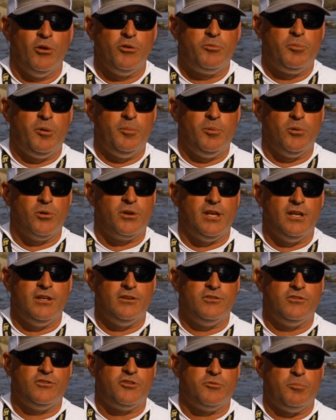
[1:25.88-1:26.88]
most people
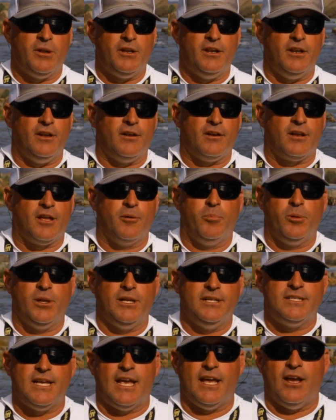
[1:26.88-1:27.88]
can spend a
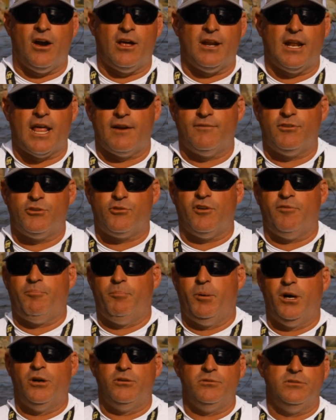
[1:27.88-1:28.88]
complete day on out of a
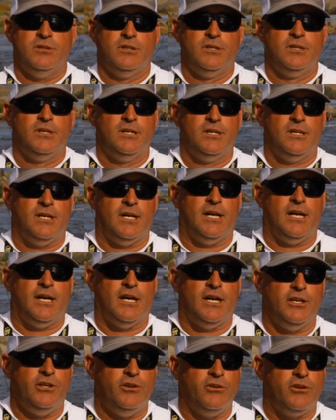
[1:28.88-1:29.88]
drift boat.
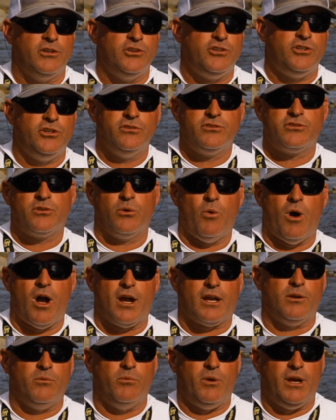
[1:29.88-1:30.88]
Uh, you can choose to
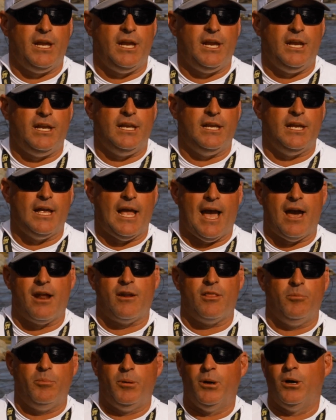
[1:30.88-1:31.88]
walk and wade
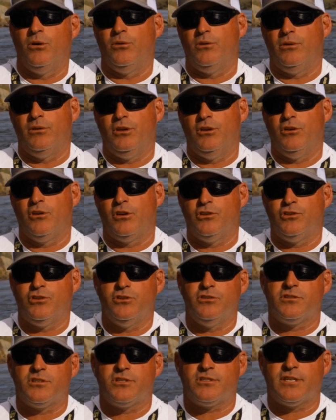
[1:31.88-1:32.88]
out of the boat. You can
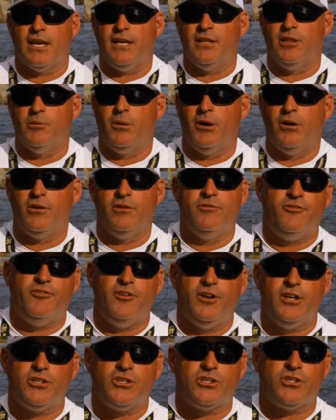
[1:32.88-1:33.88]
choose to stay in the boat and
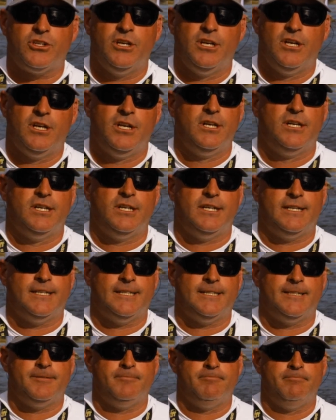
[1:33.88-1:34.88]
fish.
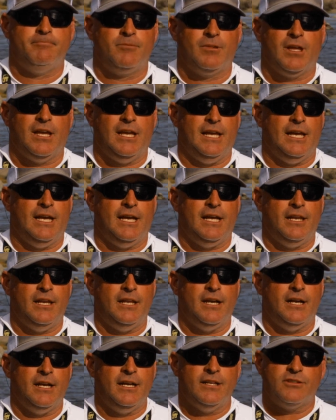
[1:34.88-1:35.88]
Uh,
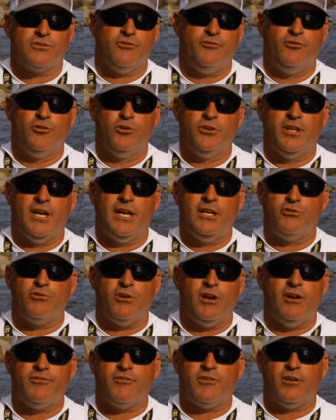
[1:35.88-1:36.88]
and uh, it's a full day
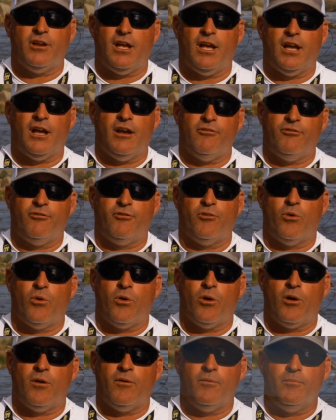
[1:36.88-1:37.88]
drift uh,
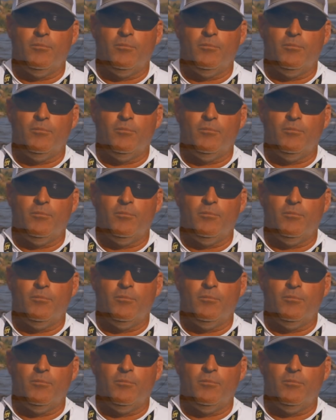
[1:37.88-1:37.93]
for